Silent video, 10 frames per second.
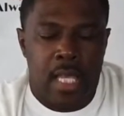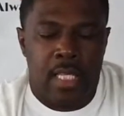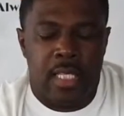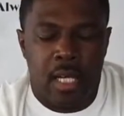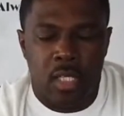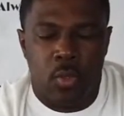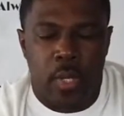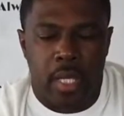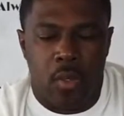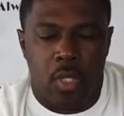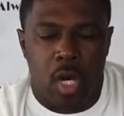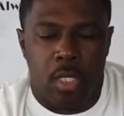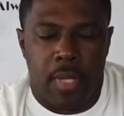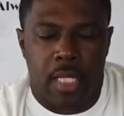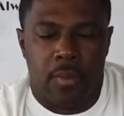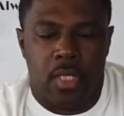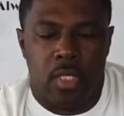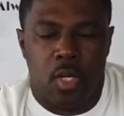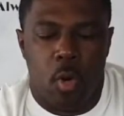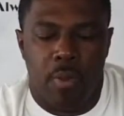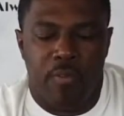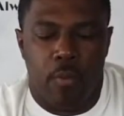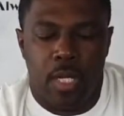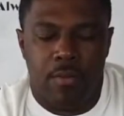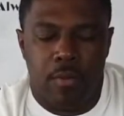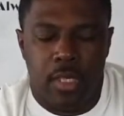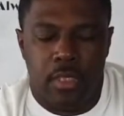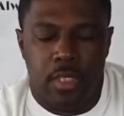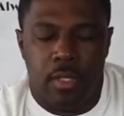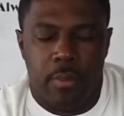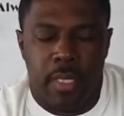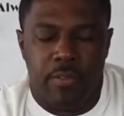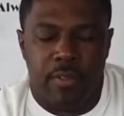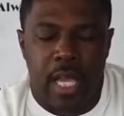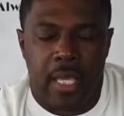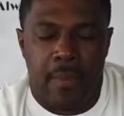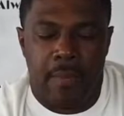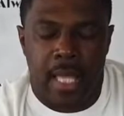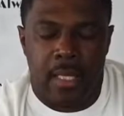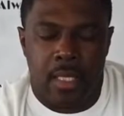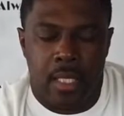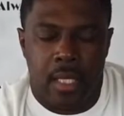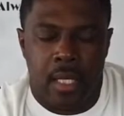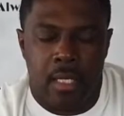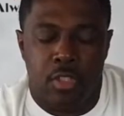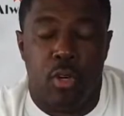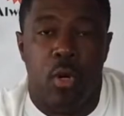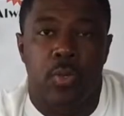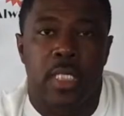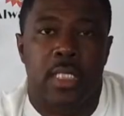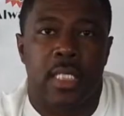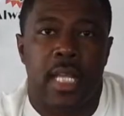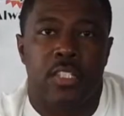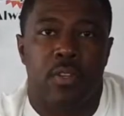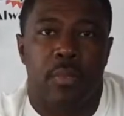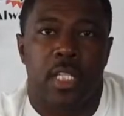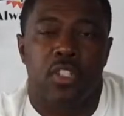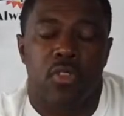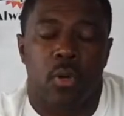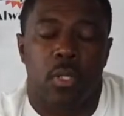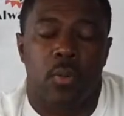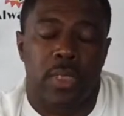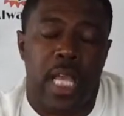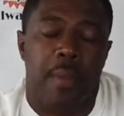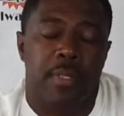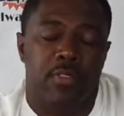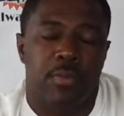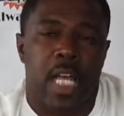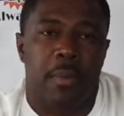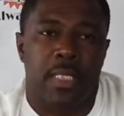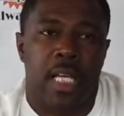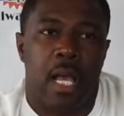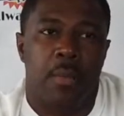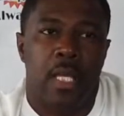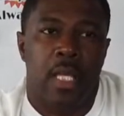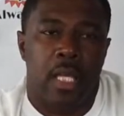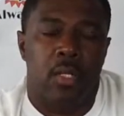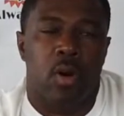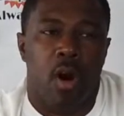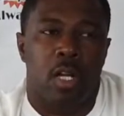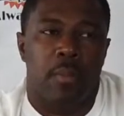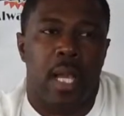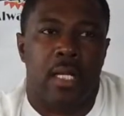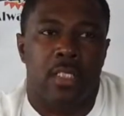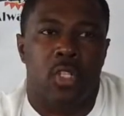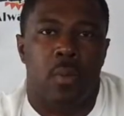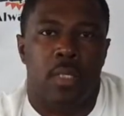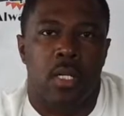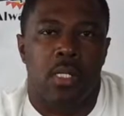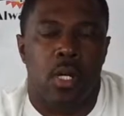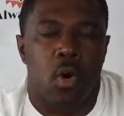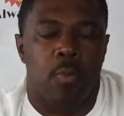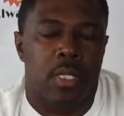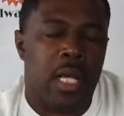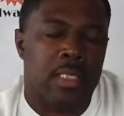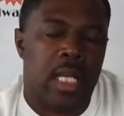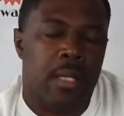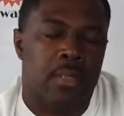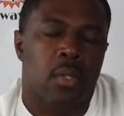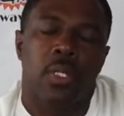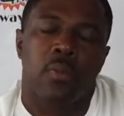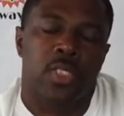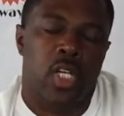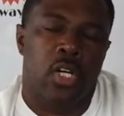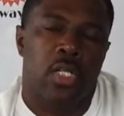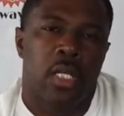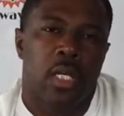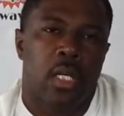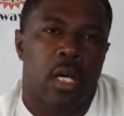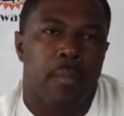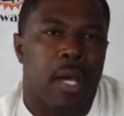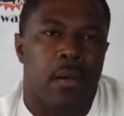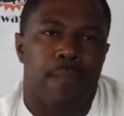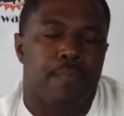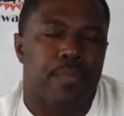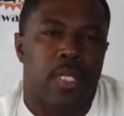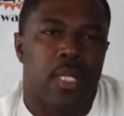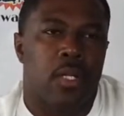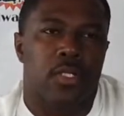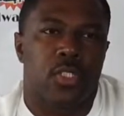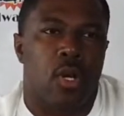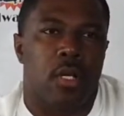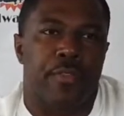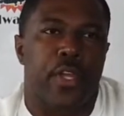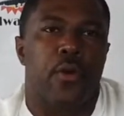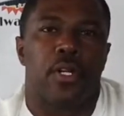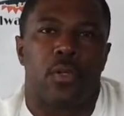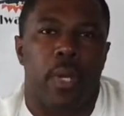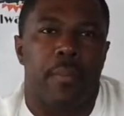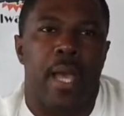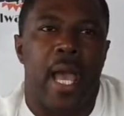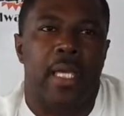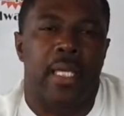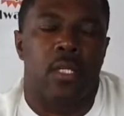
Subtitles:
And then the other way, it would automatically return to home. If for whatever reason you're in mid-flight and the drone disconnects from the controller, which happens from time to time, it'll automatically start returning to home. A lot of times, though, it'll return about, it'll start a third of the way back.